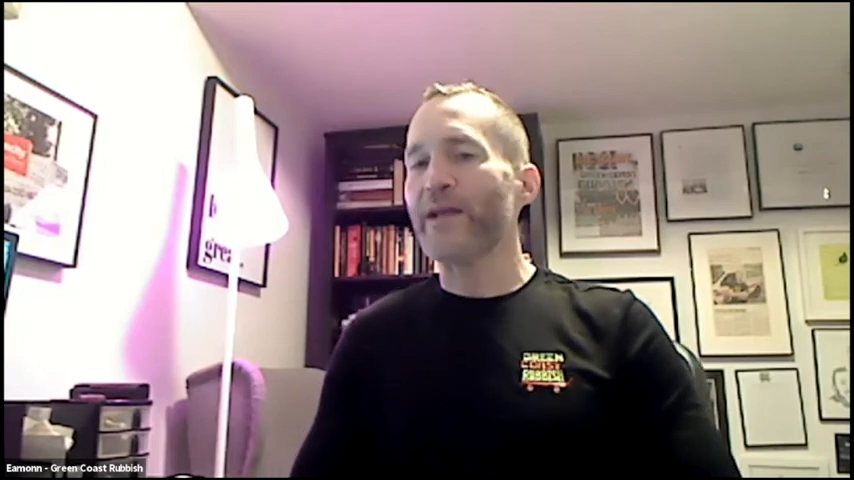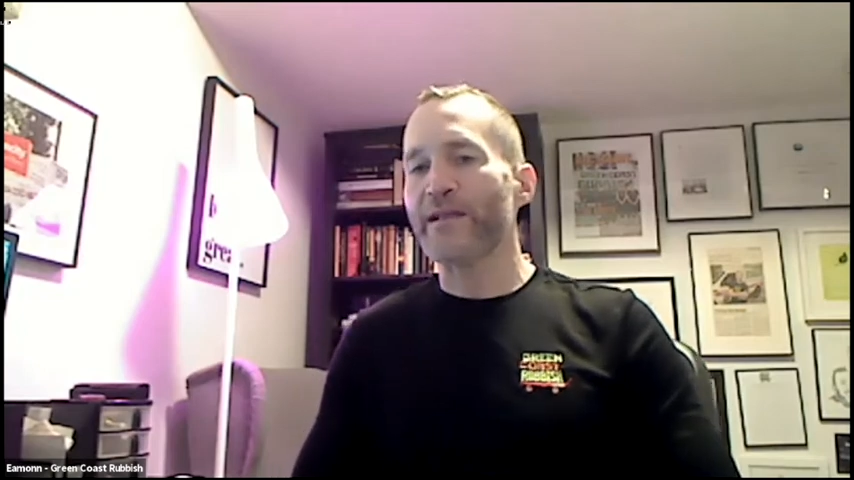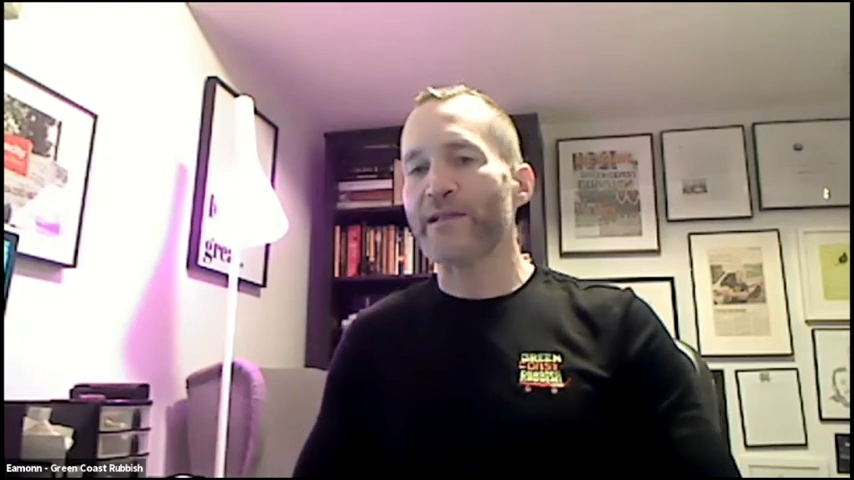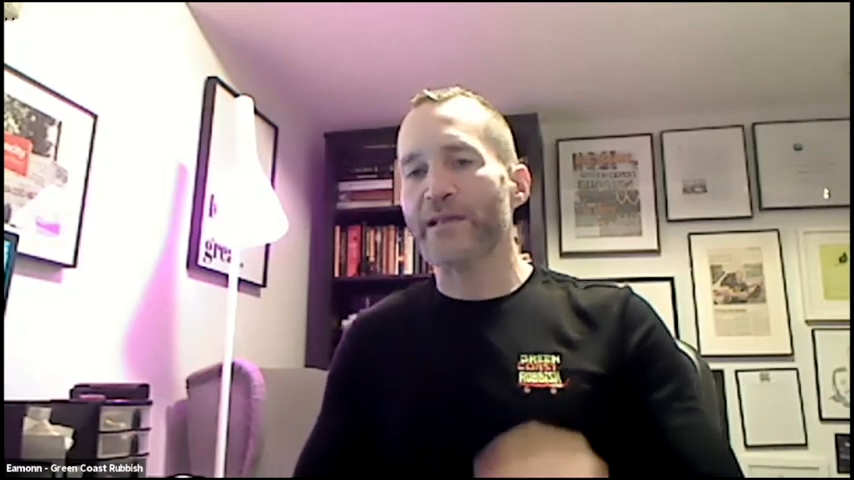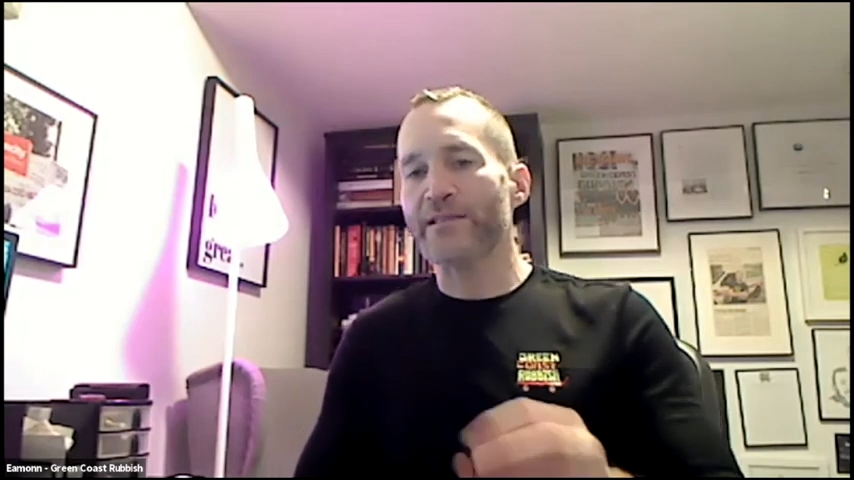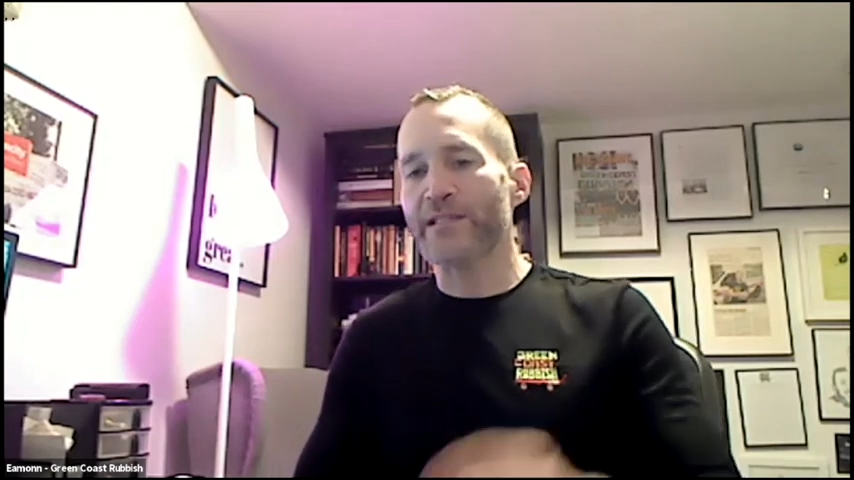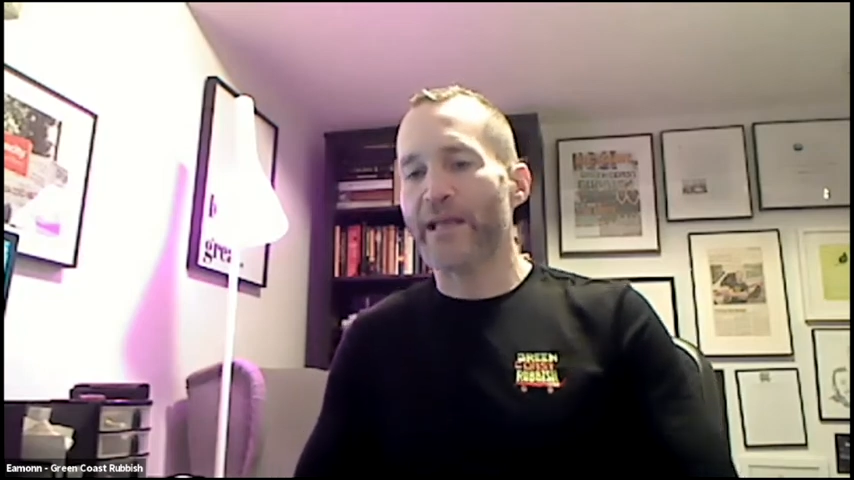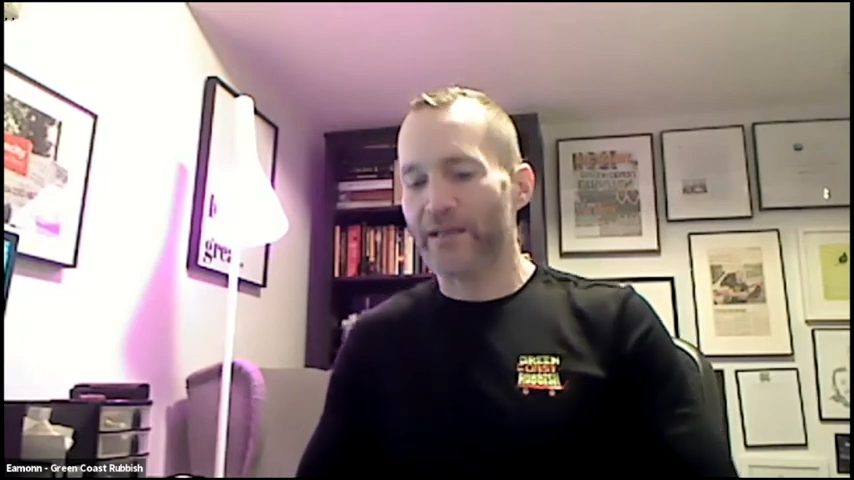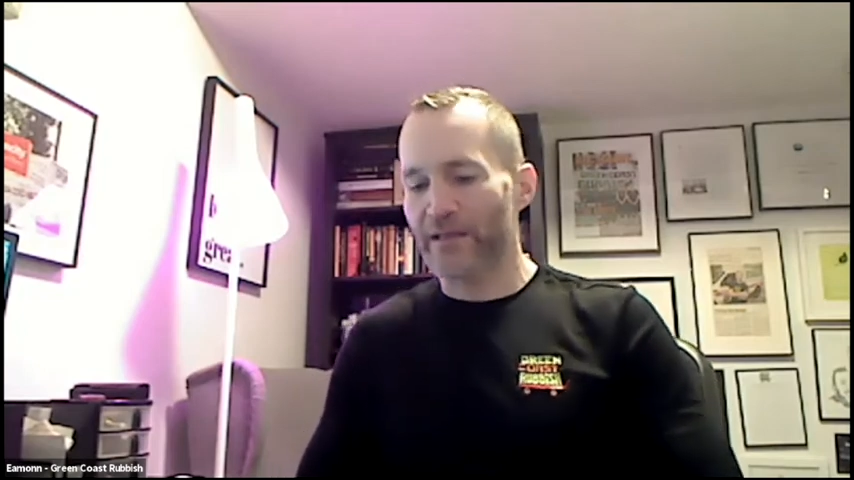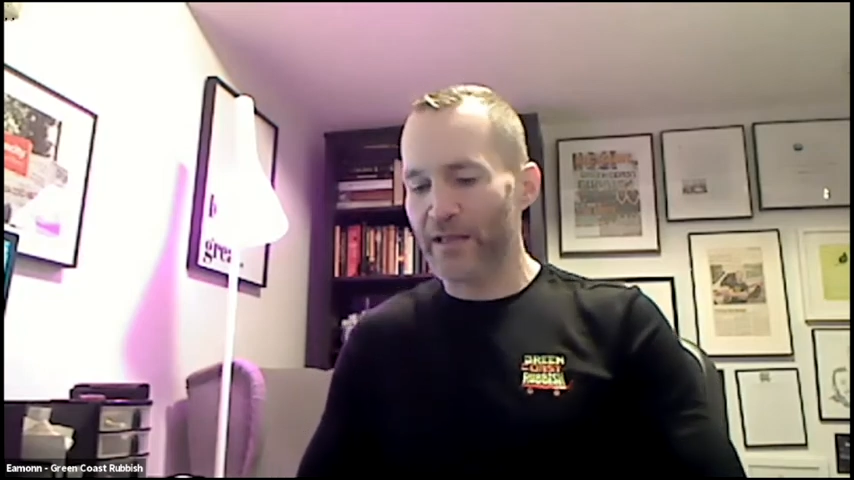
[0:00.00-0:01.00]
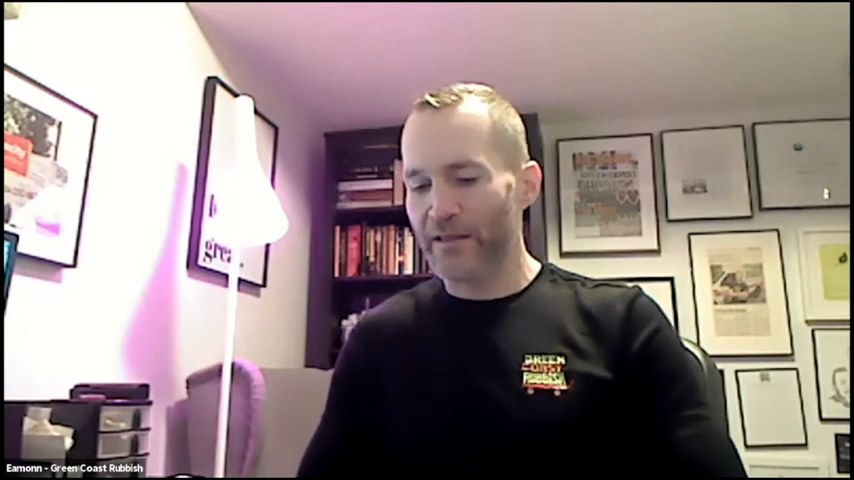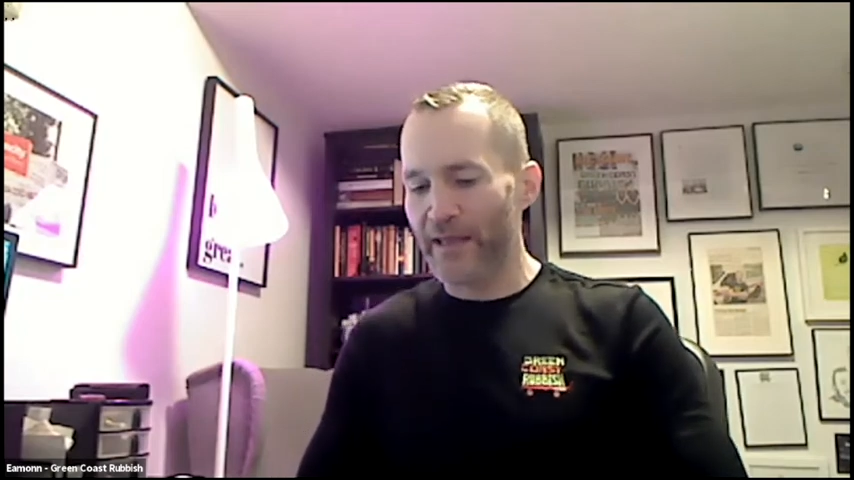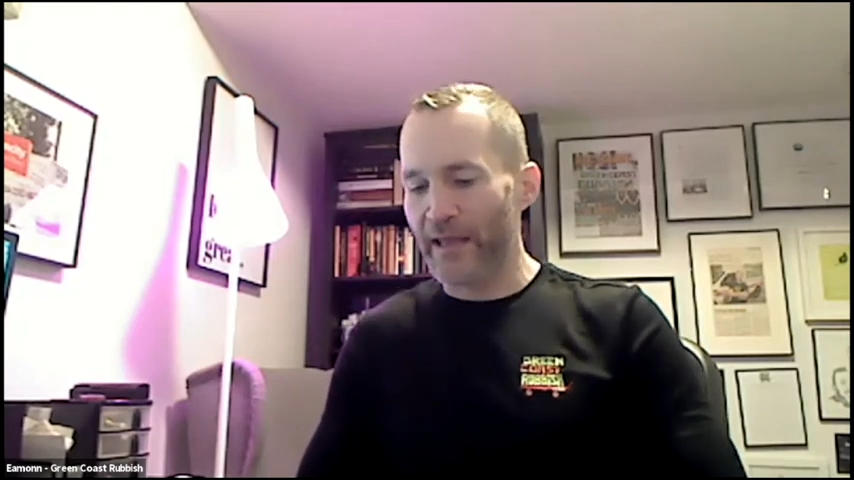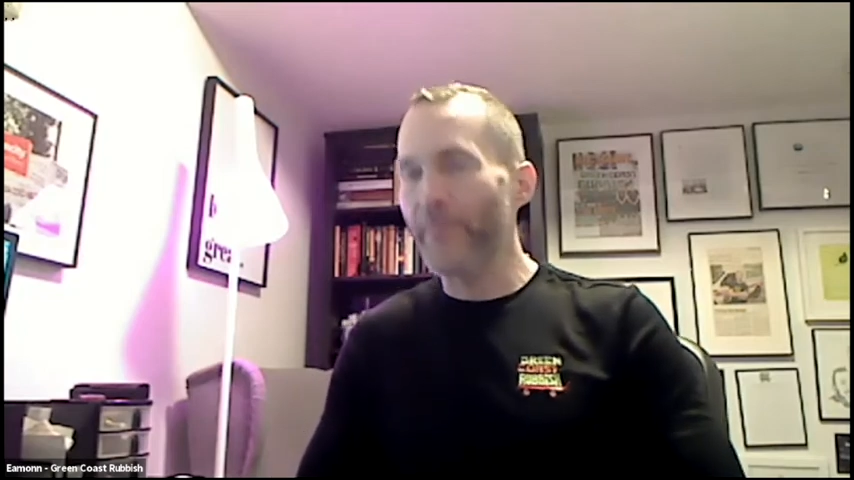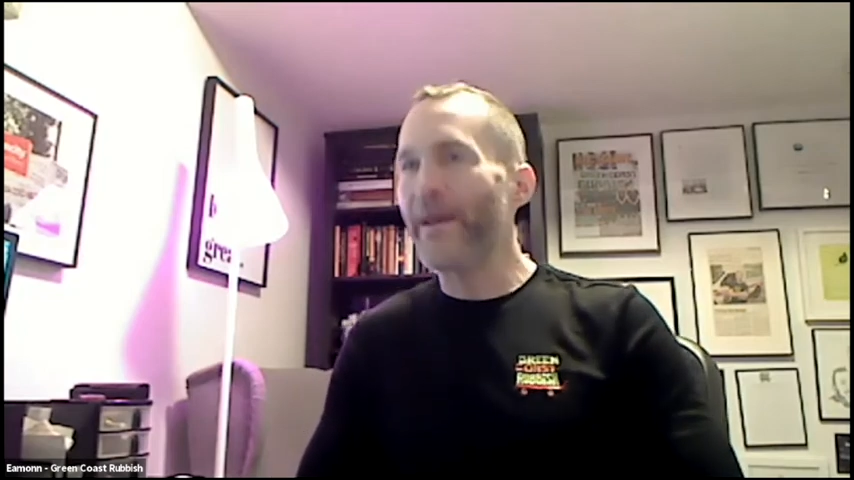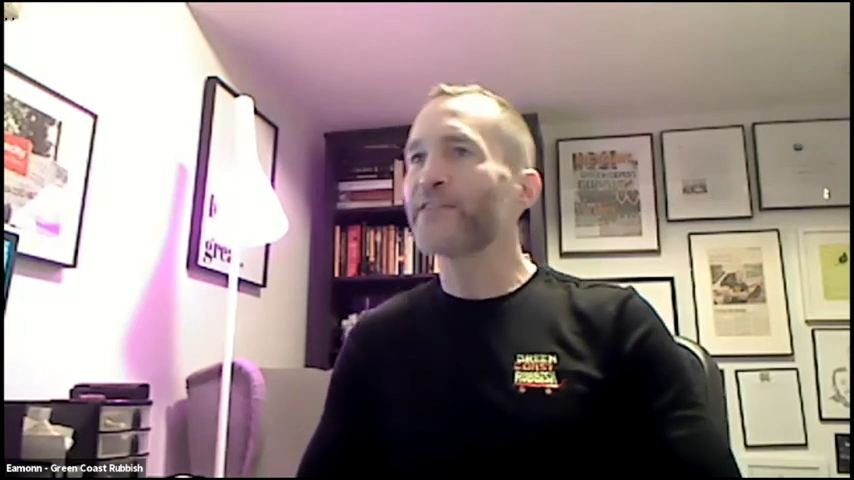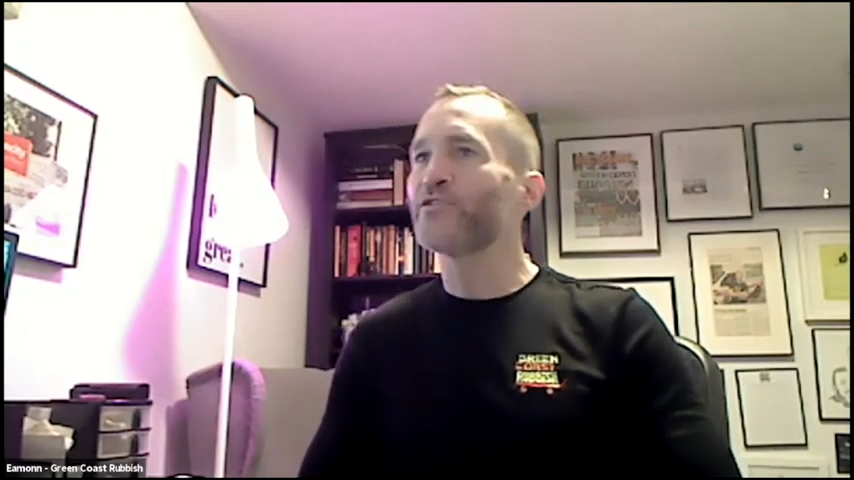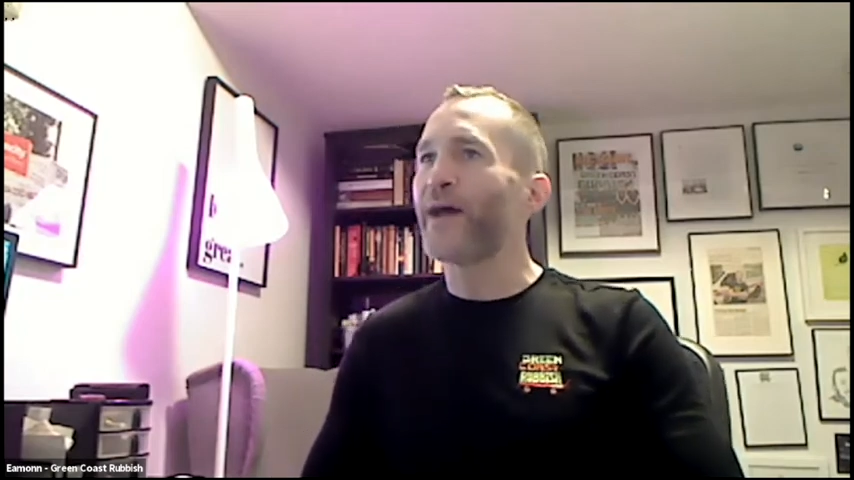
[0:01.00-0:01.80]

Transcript: It's like the impact you